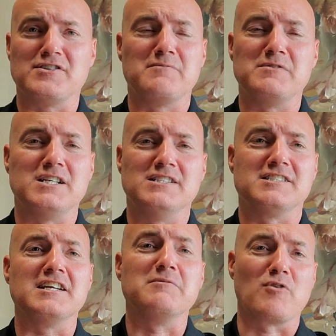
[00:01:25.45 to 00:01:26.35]
Something didn't
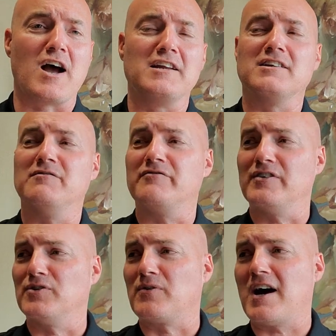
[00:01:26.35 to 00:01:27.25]
seem right, didn't
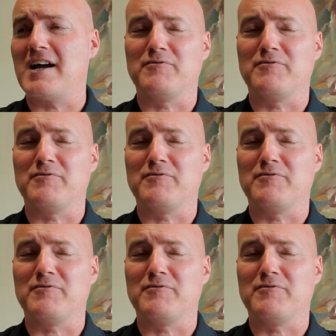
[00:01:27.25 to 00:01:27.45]
feel right.